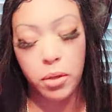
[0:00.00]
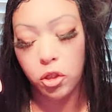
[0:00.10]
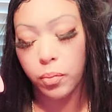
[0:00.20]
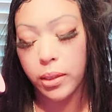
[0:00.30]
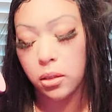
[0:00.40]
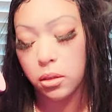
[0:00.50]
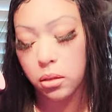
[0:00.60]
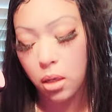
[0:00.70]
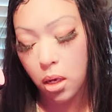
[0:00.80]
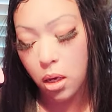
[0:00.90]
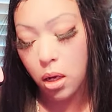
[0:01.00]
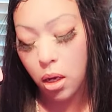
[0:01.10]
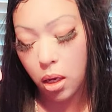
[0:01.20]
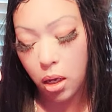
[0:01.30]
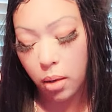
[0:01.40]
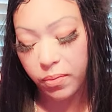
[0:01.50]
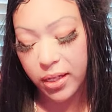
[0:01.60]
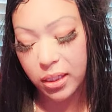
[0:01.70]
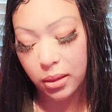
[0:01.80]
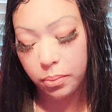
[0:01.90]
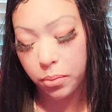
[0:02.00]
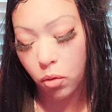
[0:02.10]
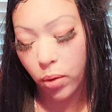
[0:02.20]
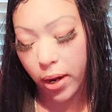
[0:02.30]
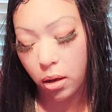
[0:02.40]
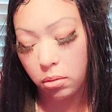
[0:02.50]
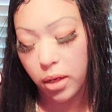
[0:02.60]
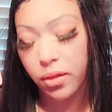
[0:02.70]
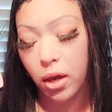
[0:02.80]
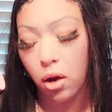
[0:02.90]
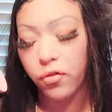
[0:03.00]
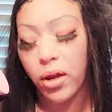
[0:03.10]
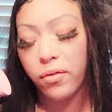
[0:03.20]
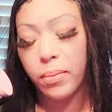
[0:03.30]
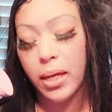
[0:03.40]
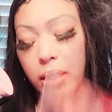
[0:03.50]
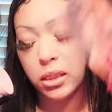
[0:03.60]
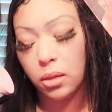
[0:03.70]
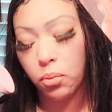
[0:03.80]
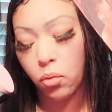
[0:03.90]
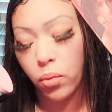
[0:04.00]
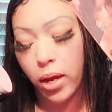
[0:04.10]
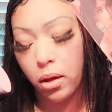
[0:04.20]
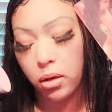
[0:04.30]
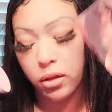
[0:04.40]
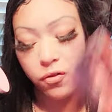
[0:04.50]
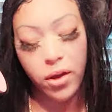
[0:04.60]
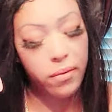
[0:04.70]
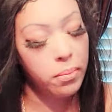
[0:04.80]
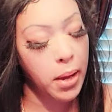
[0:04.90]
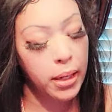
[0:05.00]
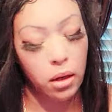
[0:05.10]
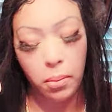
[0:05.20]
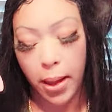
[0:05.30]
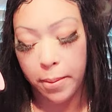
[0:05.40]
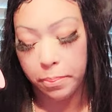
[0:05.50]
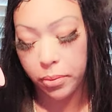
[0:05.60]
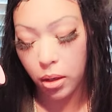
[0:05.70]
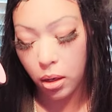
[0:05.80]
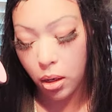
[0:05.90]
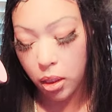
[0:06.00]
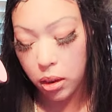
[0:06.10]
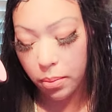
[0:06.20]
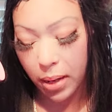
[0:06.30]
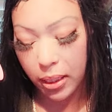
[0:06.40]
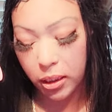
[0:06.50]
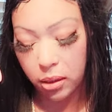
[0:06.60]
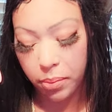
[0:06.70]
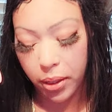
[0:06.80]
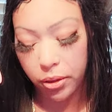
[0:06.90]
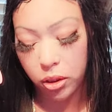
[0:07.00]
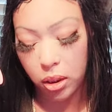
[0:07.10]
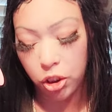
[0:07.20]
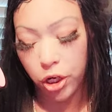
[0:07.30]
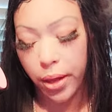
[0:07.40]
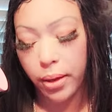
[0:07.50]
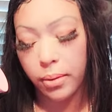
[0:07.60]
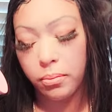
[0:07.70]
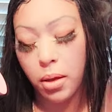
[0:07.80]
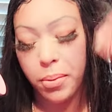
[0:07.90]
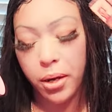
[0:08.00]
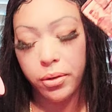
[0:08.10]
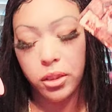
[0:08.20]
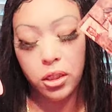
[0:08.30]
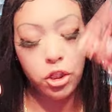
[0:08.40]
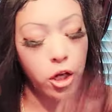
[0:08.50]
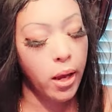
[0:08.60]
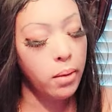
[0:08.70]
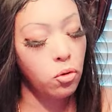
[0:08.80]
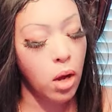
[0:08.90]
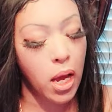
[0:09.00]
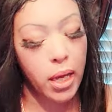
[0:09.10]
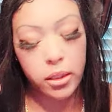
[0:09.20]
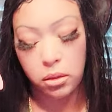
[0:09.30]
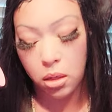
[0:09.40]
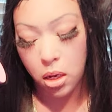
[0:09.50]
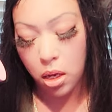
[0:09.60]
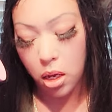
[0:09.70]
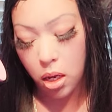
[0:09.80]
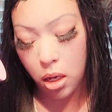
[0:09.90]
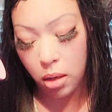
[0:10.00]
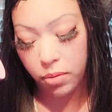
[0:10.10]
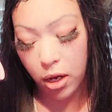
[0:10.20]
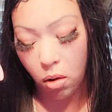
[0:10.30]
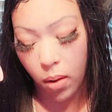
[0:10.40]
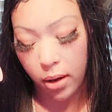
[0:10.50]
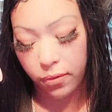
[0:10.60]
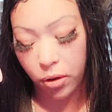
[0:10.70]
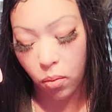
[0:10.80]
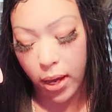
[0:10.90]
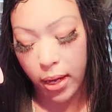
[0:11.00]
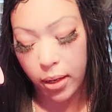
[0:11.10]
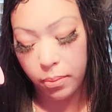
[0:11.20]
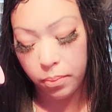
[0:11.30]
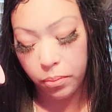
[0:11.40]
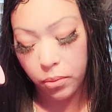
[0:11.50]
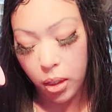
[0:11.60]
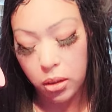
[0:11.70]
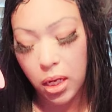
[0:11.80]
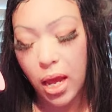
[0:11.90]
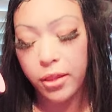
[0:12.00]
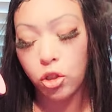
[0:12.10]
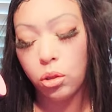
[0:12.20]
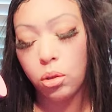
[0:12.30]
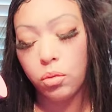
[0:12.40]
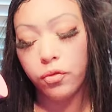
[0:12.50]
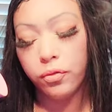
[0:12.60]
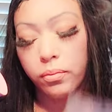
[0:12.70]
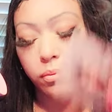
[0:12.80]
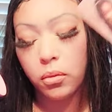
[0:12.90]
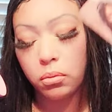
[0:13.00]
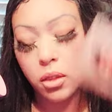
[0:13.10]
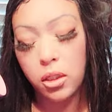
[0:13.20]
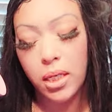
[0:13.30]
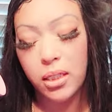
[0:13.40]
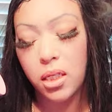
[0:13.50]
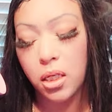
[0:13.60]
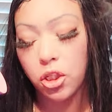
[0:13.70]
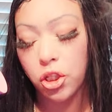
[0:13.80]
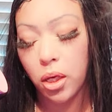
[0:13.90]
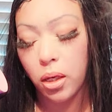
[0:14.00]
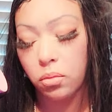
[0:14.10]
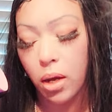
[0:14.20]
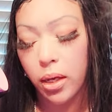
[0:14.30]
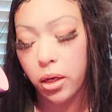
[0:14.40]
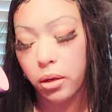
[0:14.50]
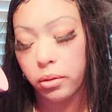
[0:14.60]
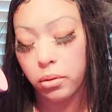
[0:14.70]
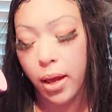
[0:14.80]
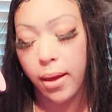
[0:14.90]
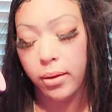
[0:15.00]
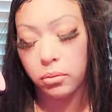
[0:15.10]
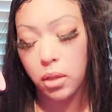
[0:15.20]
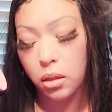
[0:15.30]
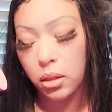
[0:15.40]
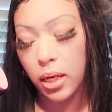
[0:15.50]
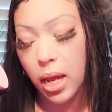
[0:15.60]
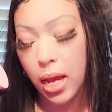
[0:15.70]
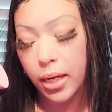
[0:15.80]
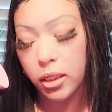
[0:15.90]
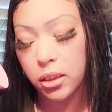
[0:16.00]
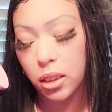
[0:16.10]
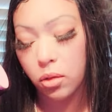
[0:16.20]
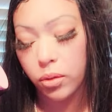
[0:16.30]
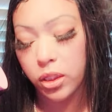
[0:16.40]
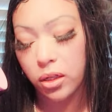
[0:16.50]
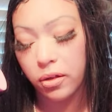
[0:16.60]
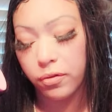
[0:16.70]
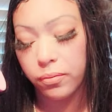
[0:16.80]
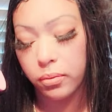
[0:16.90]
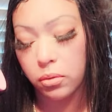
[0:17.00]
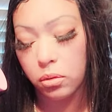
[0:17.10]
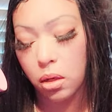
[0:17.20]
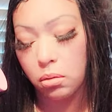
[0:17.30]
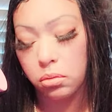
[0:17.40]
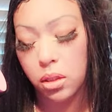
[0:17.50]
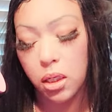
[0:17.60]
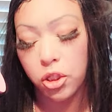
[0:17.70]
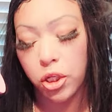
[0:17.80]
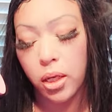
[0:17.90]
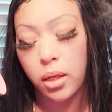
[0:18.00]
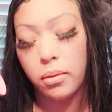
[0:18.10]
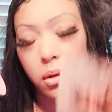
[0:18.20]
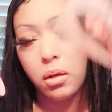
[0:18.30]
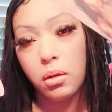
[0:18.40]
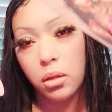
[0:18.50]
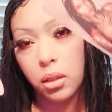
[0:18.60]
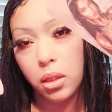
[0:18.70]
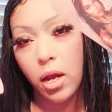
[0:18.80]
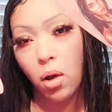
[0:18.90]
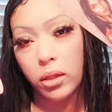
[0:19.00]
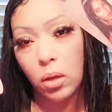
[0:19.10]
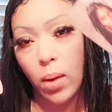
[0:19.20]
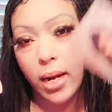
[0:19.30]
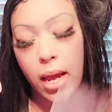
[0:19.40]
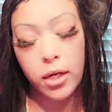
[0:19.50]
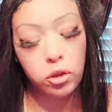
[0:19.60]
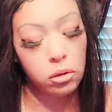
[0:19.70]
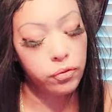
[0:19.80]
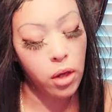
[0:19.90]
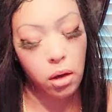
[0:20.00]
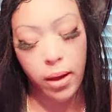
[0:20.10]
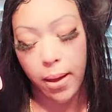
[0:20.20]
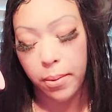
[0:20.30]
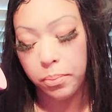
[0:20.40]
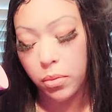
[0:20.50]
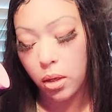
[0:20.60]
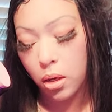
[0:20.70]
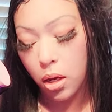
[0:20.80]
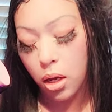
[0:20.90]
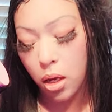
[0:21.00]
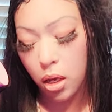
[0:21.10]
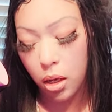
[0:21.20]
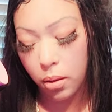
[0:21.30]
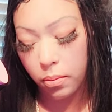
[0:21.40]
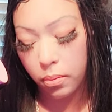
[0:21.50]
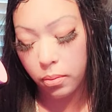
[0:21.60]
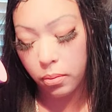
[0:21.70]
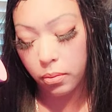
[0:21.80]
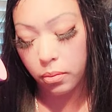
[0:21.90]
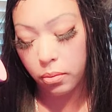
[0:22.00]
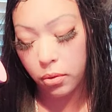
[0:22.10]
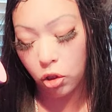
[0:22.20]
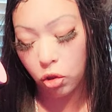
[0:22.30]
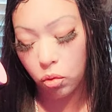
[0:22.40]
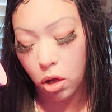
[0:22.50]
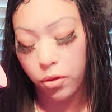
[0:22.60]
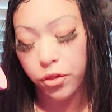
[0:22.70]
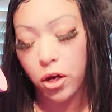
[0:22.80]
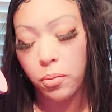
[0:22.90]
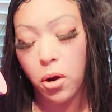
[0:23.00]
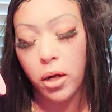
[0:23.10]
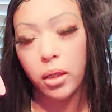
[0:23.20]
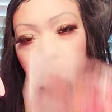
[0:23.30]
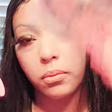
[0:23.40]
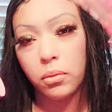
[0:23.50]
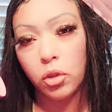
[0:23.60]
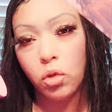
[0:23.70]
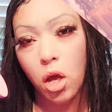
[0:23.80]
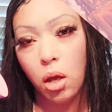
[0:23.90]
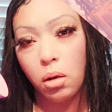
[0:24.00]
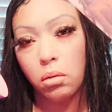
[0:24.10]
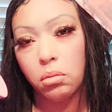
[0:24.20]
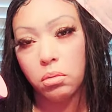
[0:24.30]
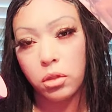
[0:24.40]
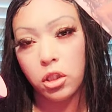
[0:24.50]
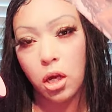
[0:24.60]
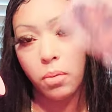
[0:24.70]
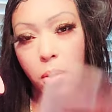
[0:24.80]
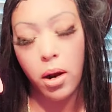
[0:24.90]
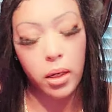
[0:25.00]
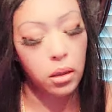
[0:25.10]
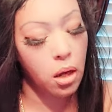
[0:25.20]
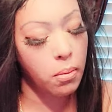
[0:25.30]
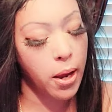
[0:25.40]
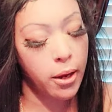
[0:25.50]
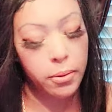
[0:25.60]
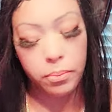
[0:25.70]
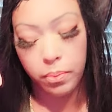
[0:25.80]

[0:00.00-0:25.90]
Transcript: Puzzle pieces. Um, They sleep around and they are for everybody. Sleep around and they're for everybody, all right? Somebody is embarrassed and ashamed. Embarrassed and ashamed, you guys. Um, They go out of their way to hide the truth this is that sneaky shit right here, okay? That hiding, secretive, you know, sneaky shit. They go out their way to hide the truth, y'all, okay? Um, you know the third party. You know the third party, all right?